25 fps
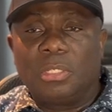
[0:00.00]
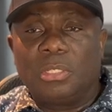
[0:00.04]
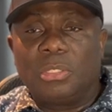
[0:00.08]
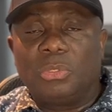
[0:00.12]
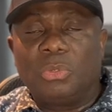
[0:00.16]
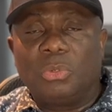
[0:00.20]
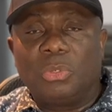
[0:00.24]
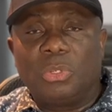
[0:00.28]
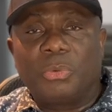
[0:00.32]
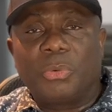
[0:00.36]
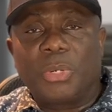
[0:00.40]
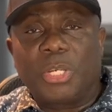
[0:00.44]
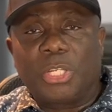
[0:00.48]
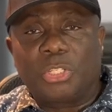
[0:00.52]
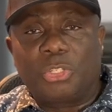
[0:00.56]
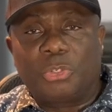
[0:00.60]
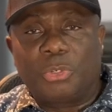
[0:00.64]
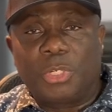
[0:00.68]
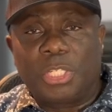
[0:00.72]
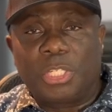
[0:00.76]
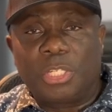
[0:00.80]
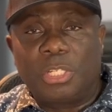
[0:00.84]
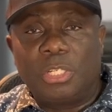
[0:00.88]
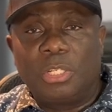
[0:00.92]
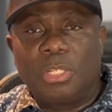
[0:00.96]
do the
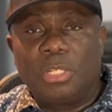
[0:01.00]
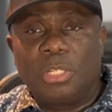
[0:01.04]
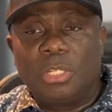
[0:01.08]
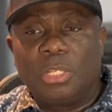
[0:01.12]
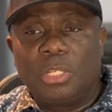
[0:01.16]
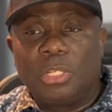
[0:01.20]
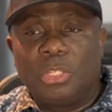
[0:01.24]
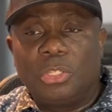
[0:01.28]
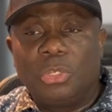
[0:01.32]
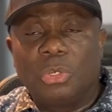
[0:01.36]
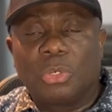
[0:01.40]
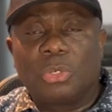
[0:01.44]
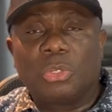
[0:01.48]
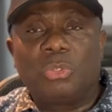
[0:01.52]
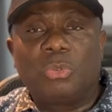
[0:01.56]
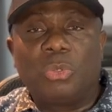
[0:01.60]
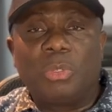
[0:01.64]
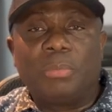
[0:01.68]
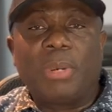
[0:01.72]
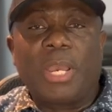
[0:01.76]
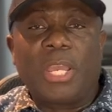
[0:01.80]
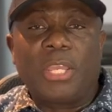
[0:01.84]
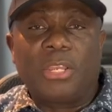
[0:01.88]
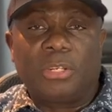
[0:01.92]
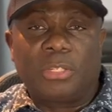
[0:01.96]
registration. You could do
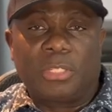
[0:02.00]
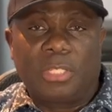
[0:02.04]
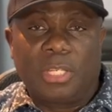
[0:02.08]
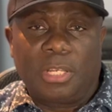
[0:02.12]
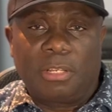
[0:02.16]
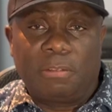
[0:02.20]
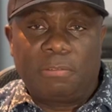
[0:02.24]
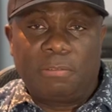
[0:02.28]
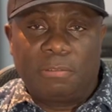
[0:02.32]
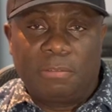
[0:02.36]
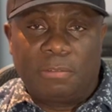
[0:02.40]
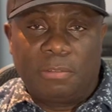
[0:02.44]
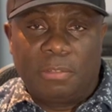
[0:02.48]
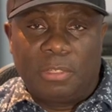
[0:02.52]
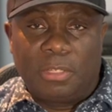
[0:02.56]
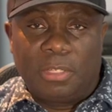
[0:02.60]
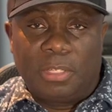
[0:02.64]
it by yourself.